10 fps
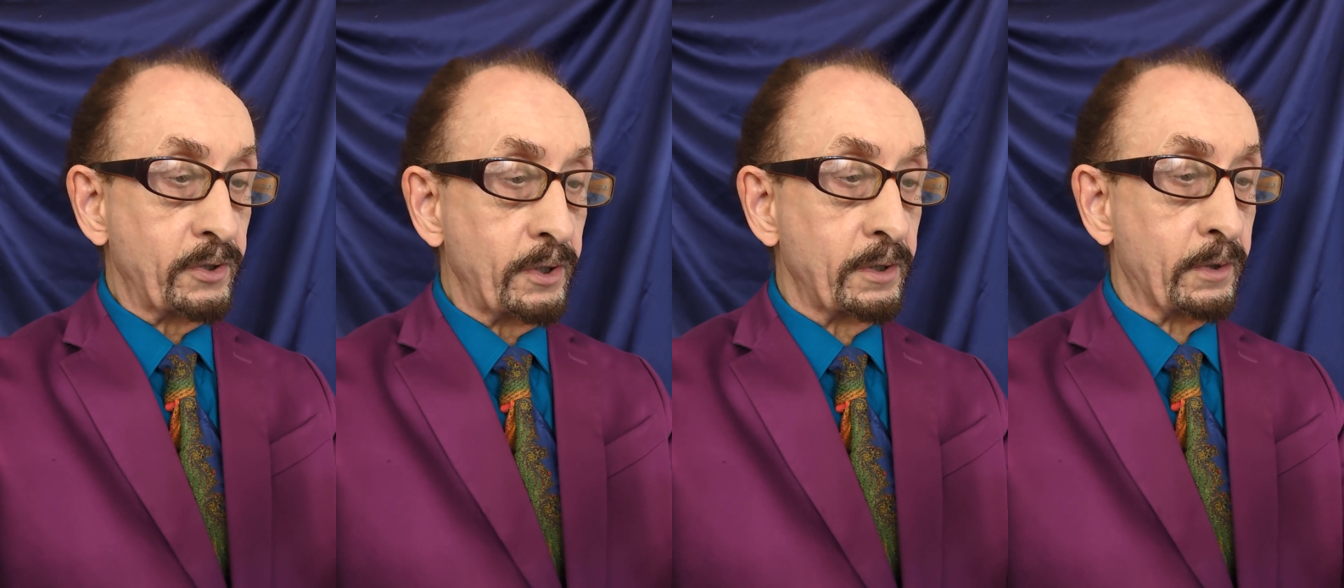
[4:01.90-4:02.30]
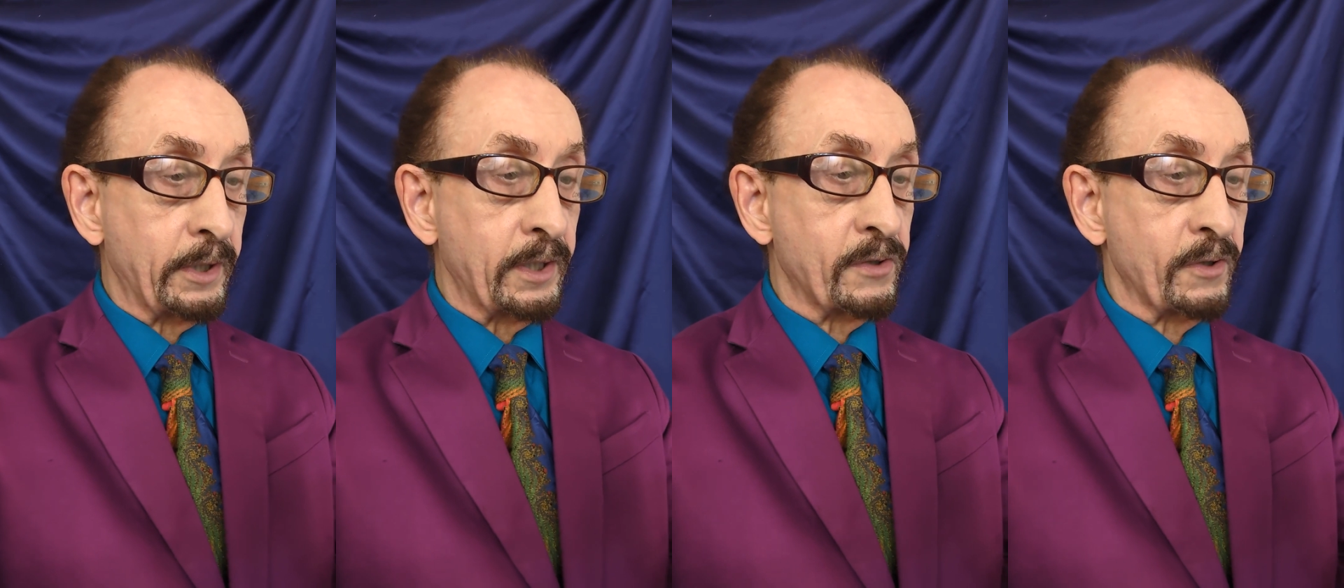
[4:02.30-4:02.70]
13
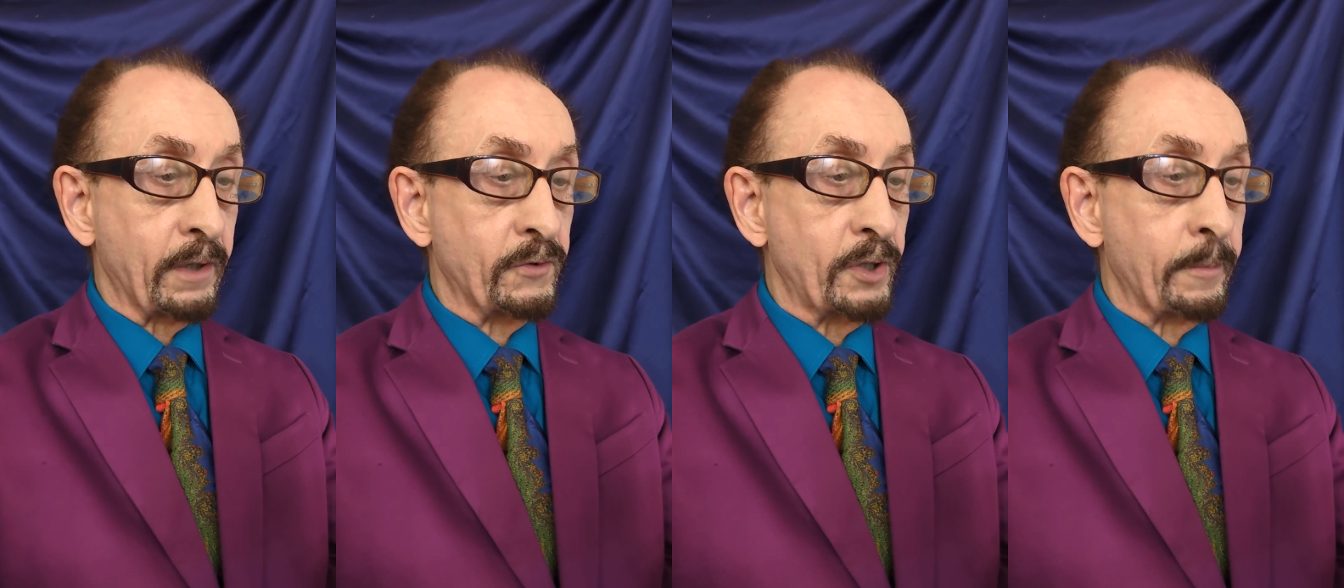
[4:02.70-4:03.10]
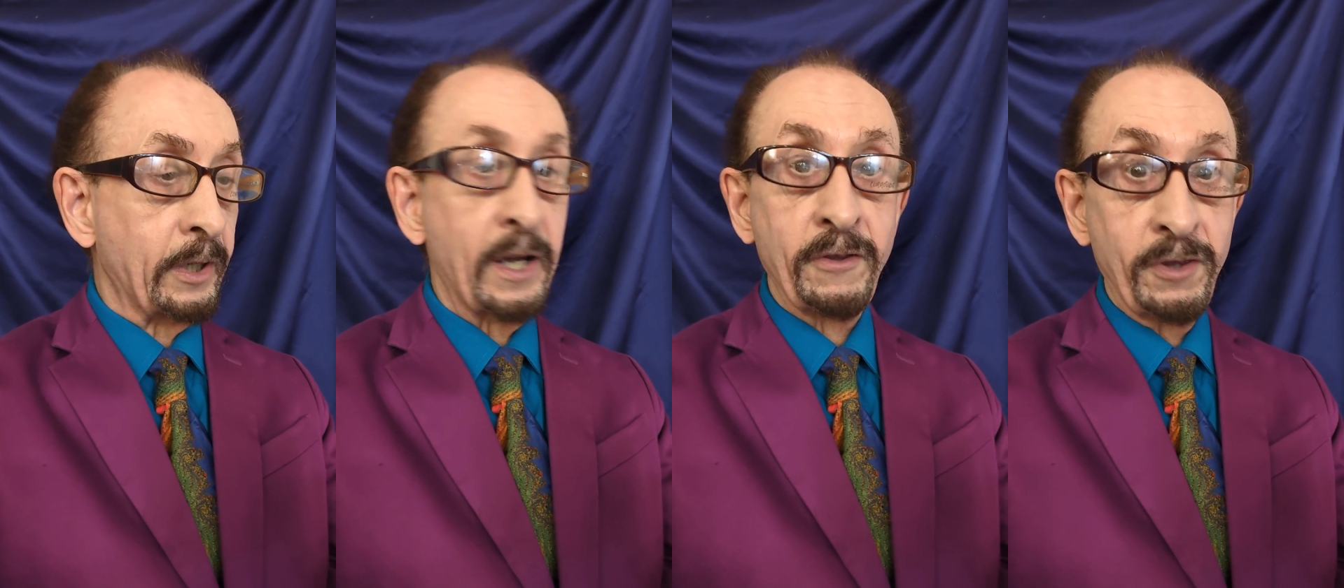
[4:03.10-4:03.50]
degrees of
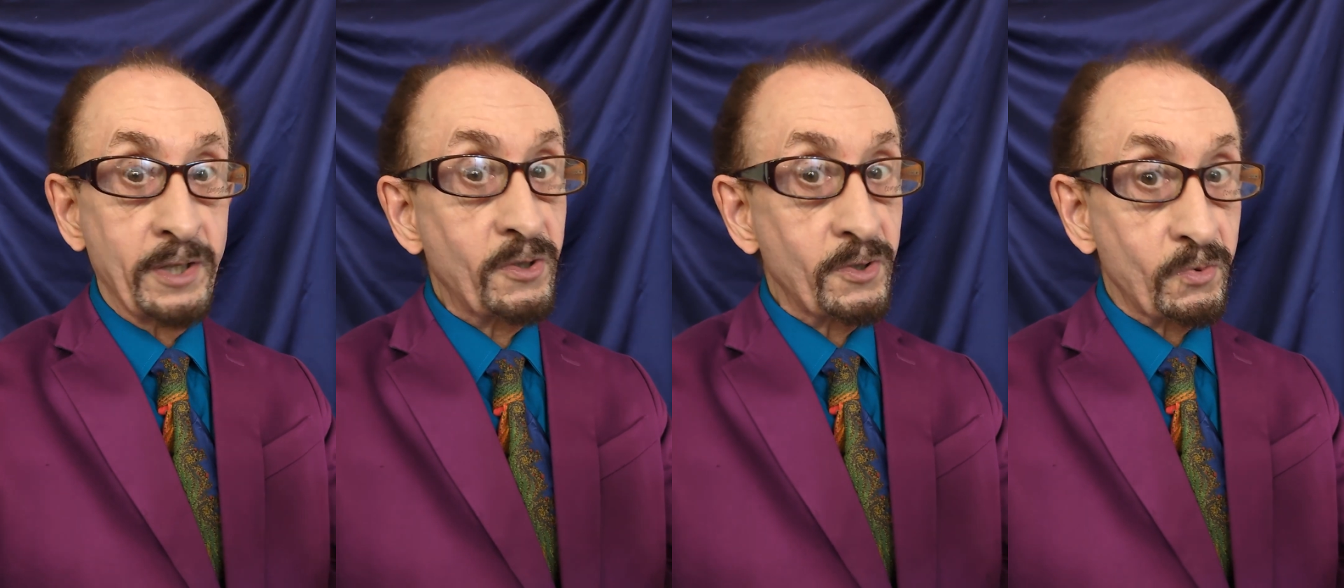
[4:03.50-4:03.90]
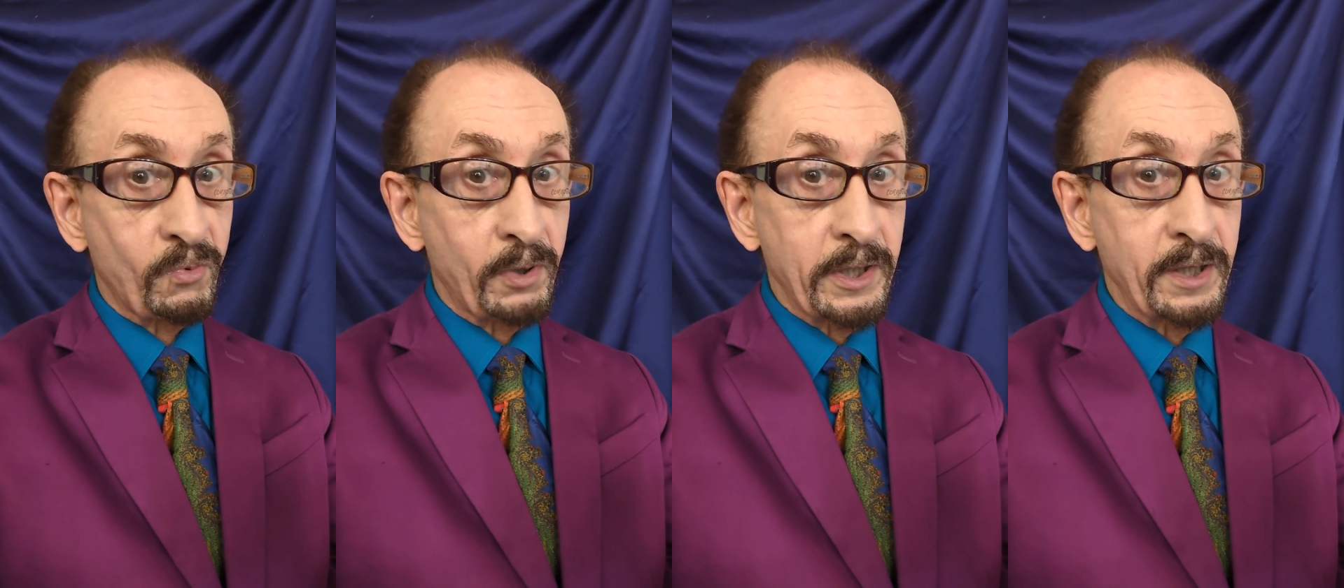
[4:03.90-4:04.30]
Gemini. This
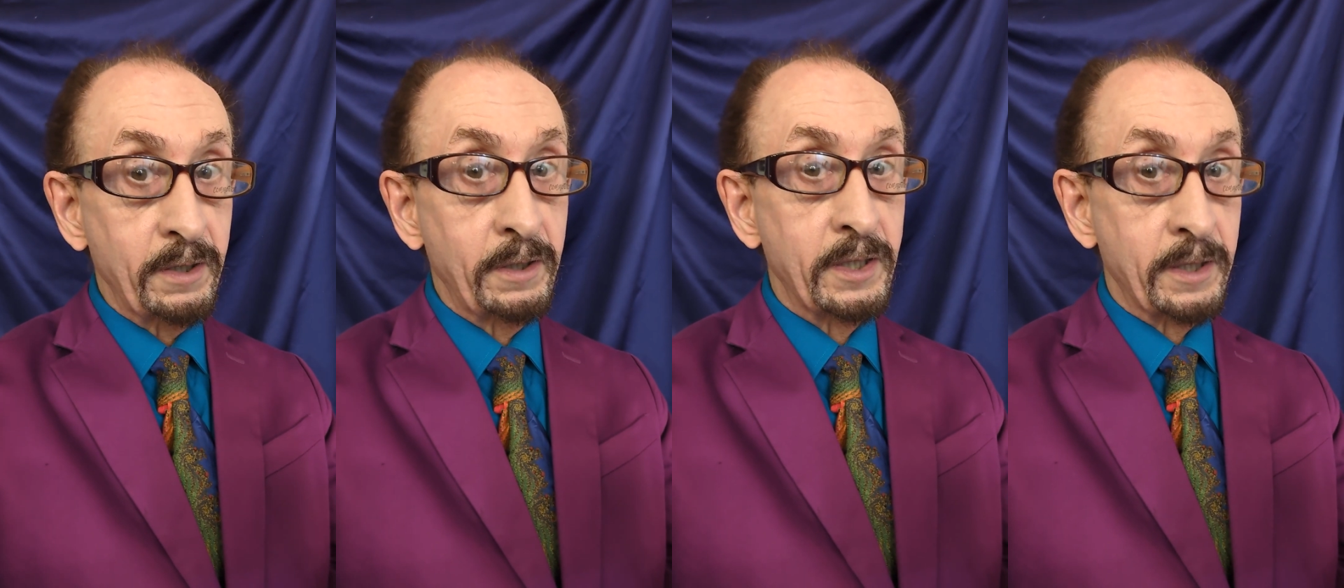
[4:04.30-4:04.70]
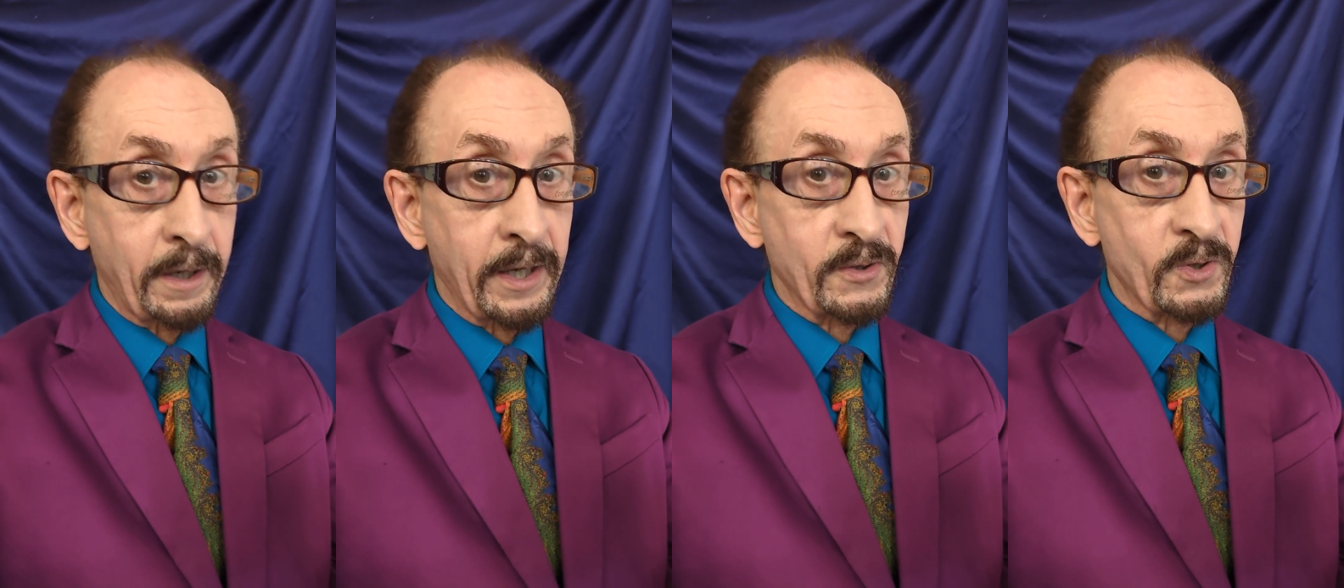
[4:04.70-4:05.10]
is really
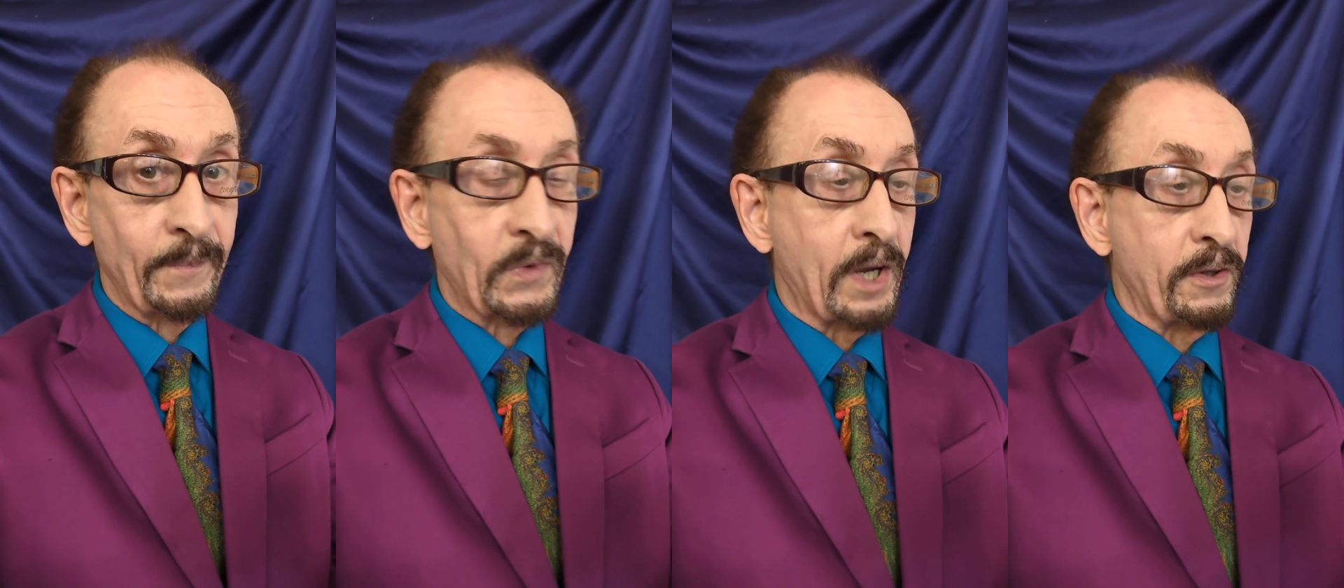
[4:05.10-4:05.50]
nice.